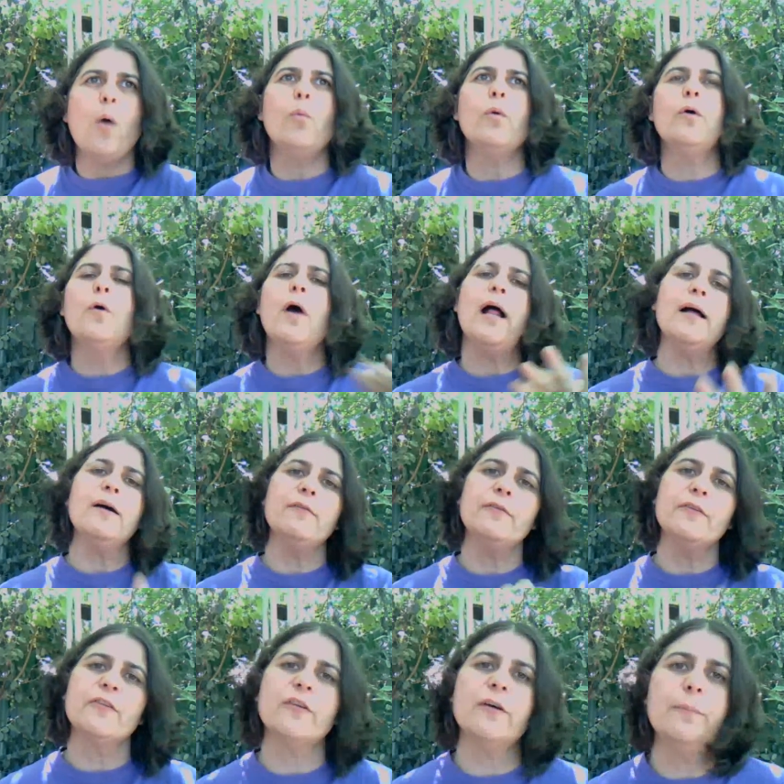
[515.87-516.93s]
We'll have
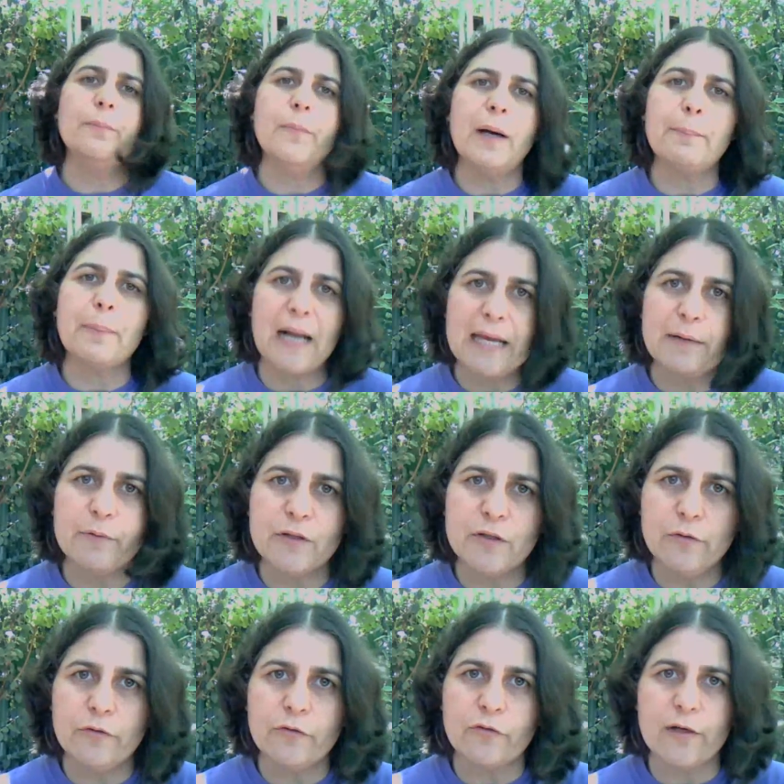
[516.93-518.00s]
some play with
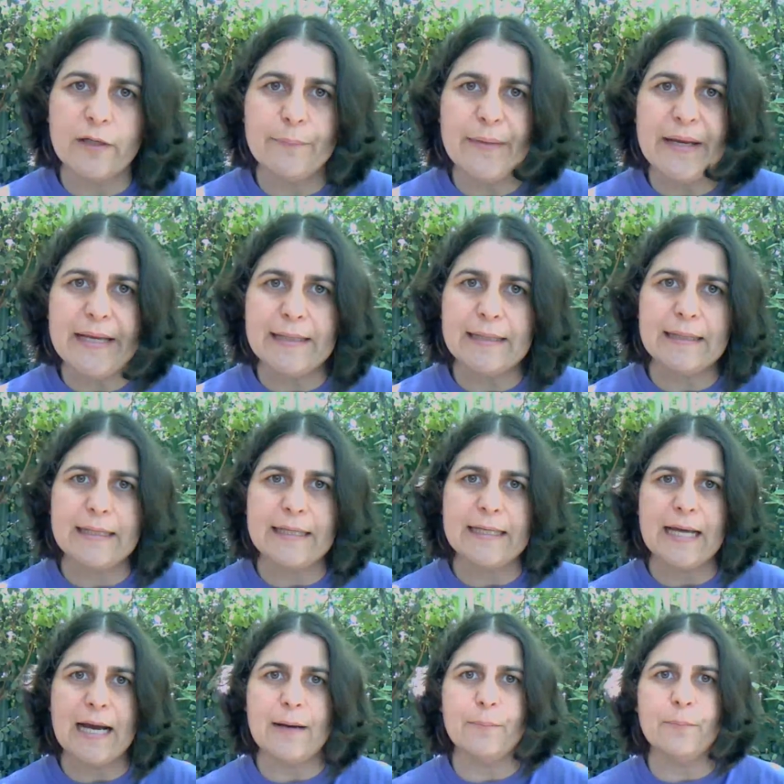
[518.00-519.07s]
Ustream in
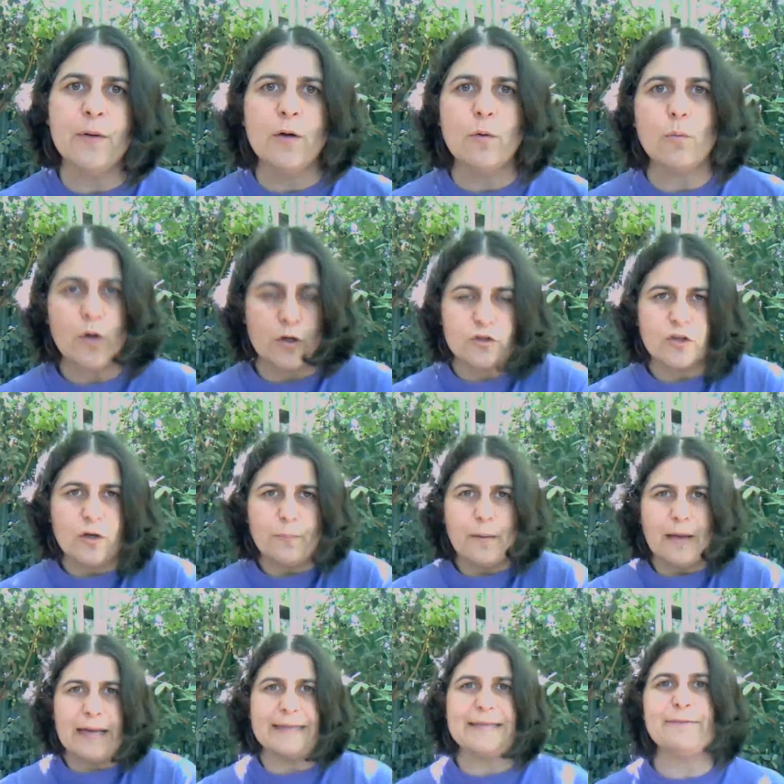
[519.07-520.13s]
the workshop,
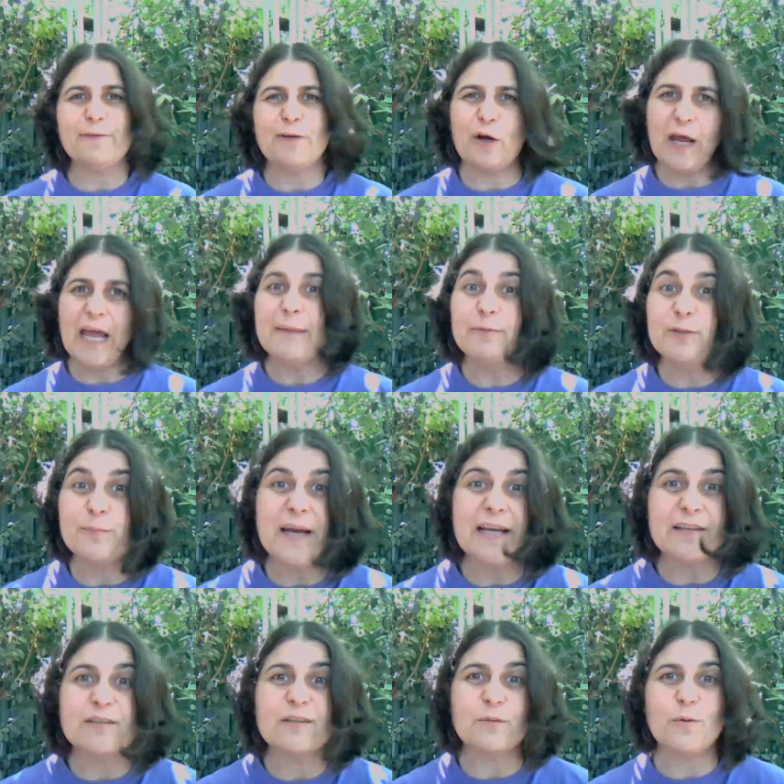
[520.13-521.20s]
and if you're not able to
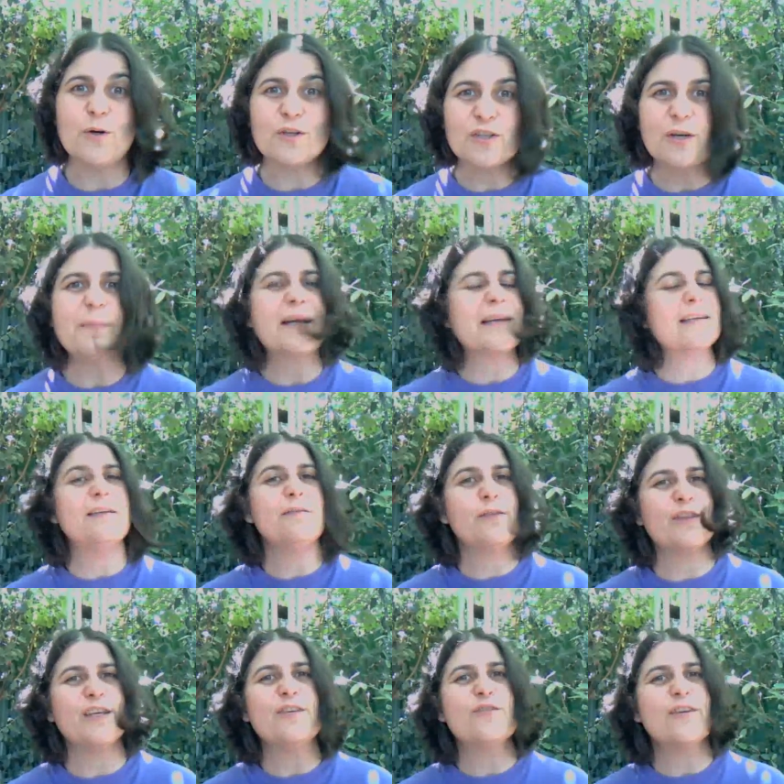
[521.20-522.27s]
make it to the workshop, I can give you
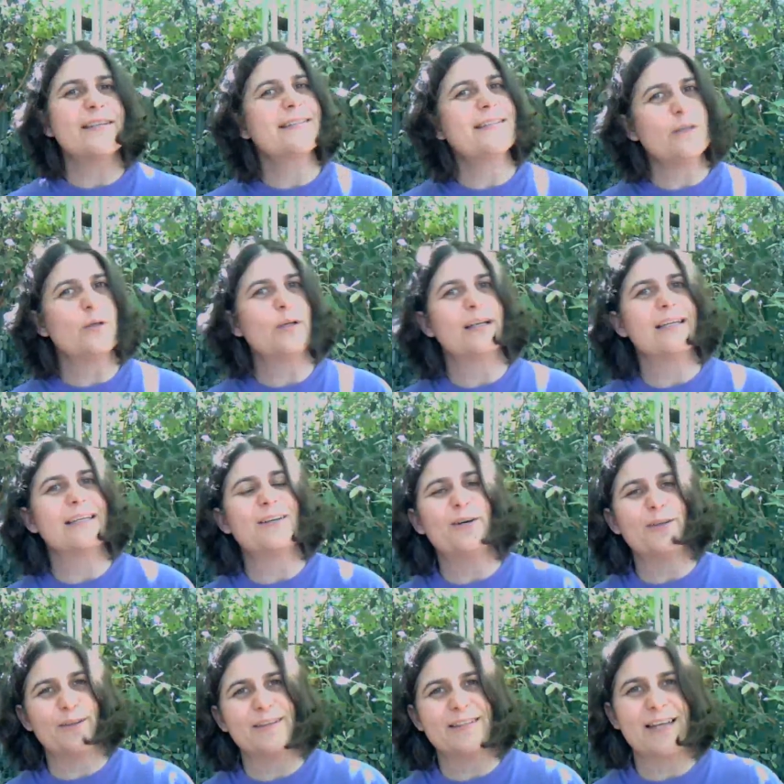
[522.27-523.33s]
the address that you can click
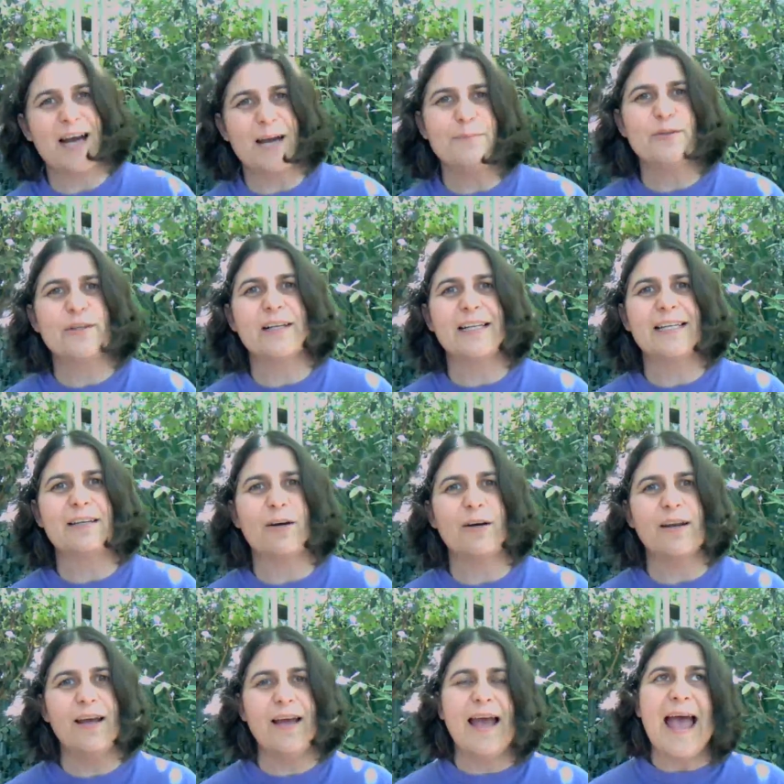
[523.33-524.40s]
on and the time you can click
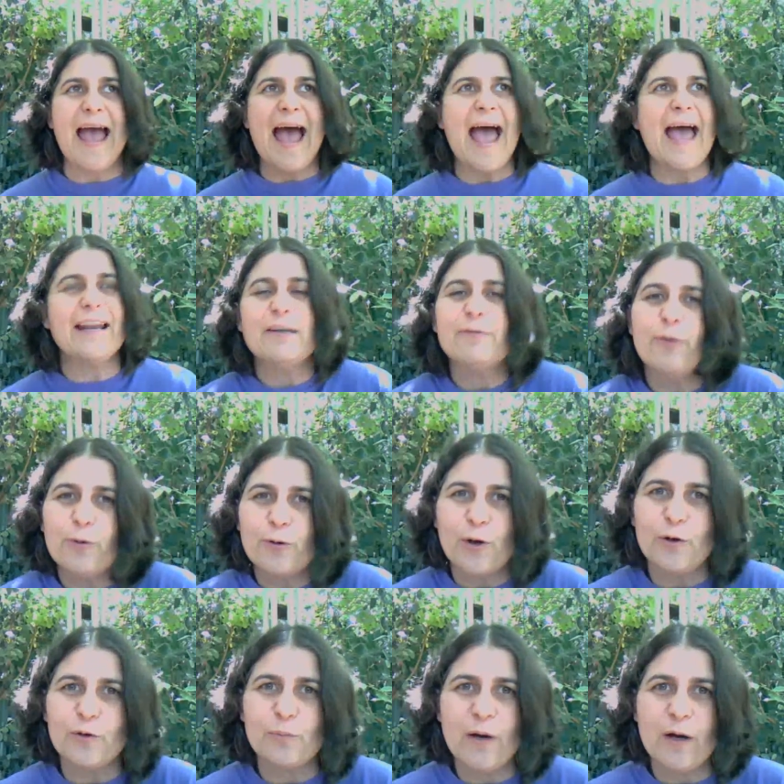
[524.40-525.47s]
on, and if all
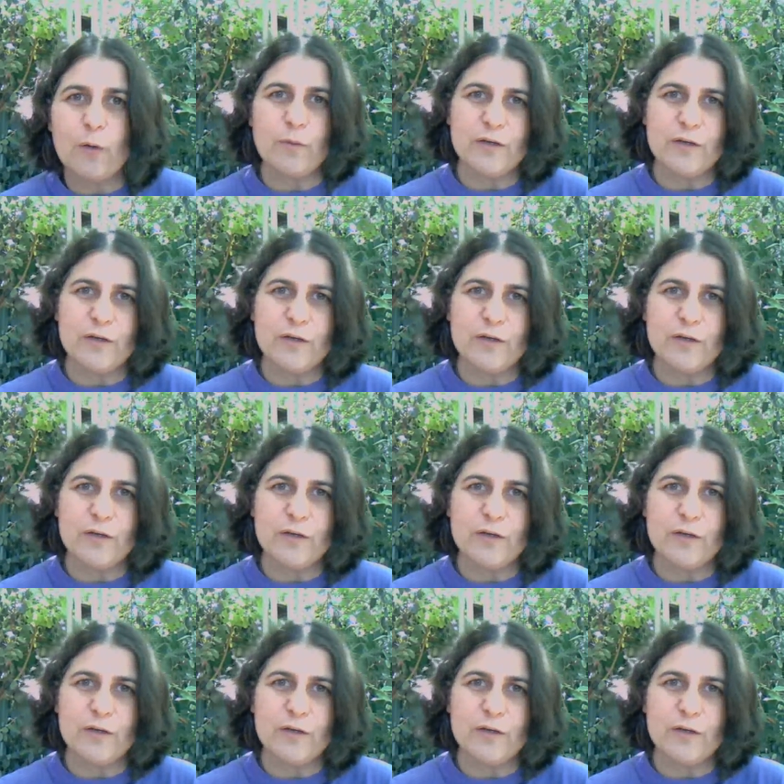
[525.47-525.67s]
goes well,